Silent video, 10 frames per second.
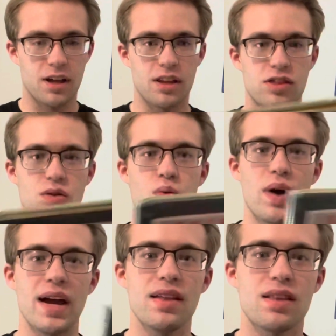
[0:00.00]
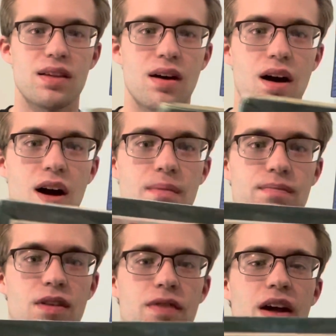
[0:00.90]
the way that
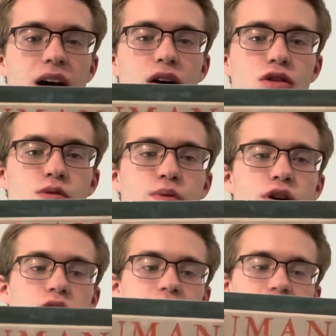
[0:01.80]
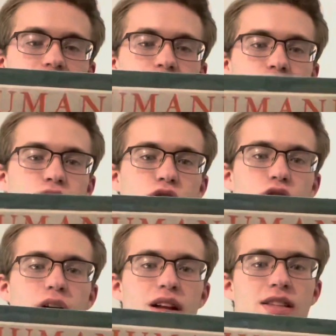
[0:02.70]
Van Allsburg is able to
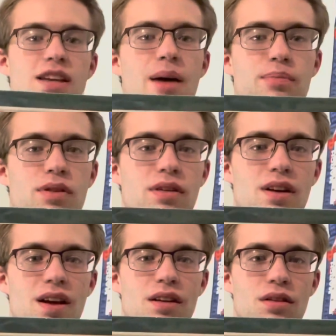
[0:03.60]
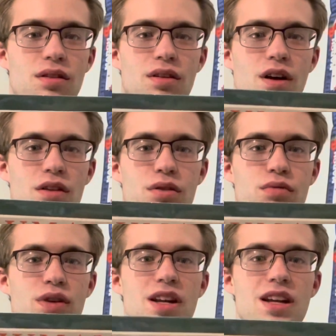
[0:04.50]
create depth into a
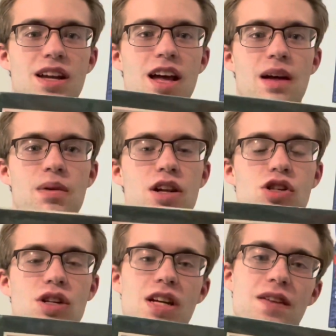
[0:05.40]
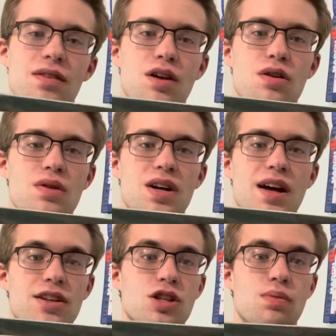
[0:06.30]
3D image, even though
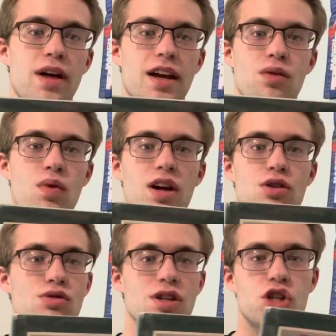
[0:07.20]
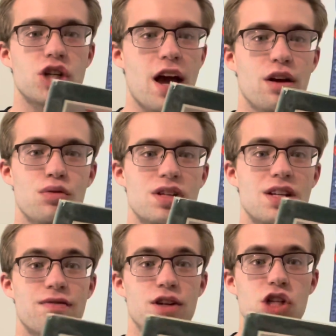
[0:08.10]
it's just black and white using shadows and
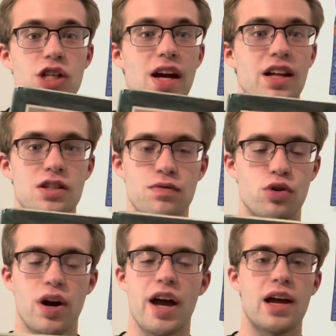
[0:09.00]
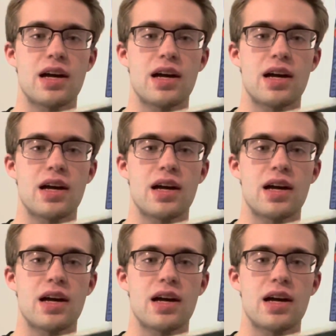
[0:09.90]
different shades of gray,